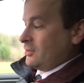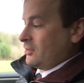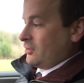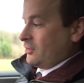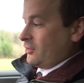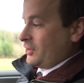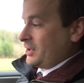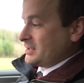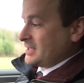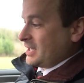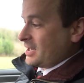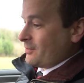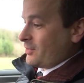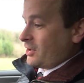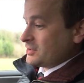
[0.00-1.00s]
Or you tick
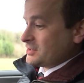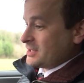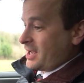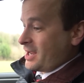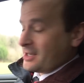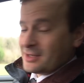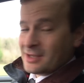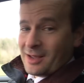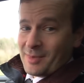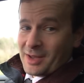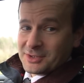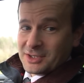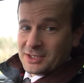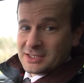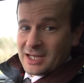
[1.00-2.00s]
in the box to say, I'm
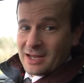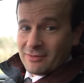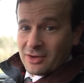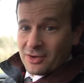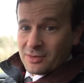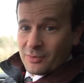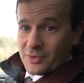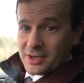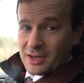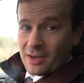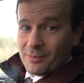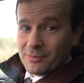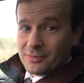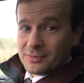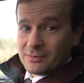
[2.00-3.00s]
actually going to save a load of money
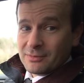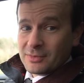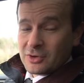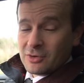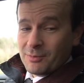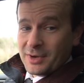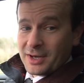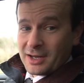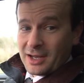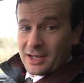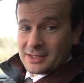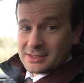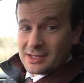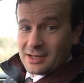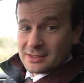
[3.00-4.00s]
on the company car
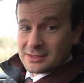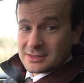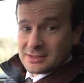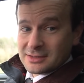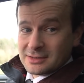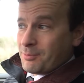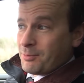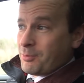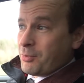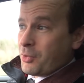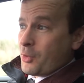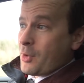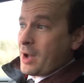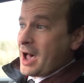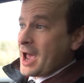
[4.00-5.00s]
tax. But
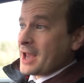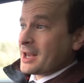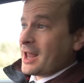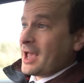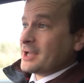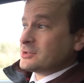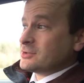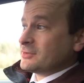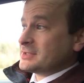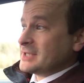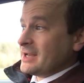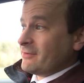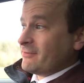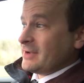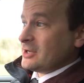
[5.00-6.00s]
what I'd like to have
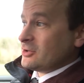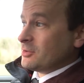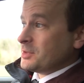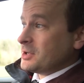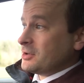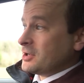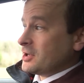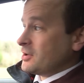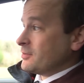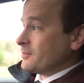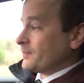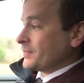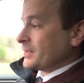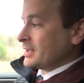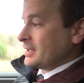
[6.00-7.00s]
seen VW do
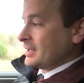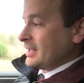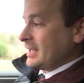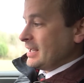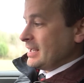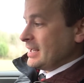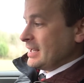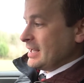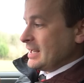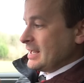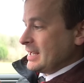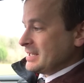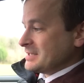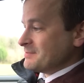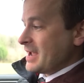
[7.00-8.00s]

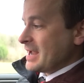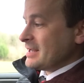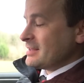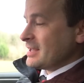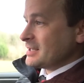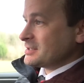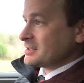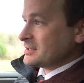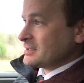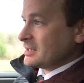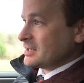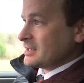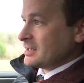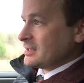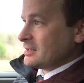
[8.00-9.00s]
is make this
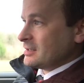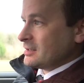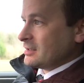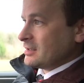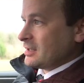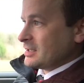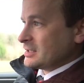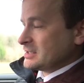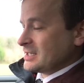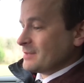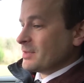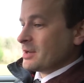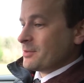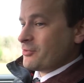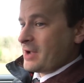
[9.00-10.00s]
a
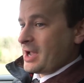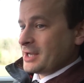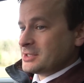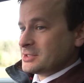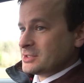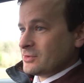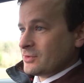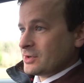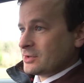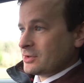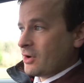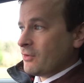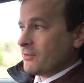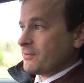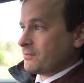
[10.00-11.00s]
similar price to a
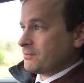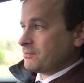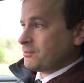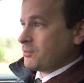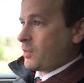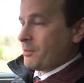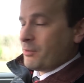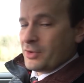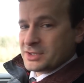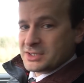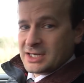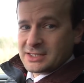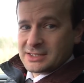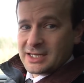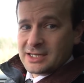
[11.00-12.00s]
Golf
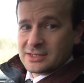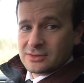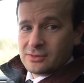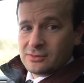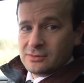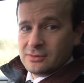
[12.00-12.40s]
1.6 diesel.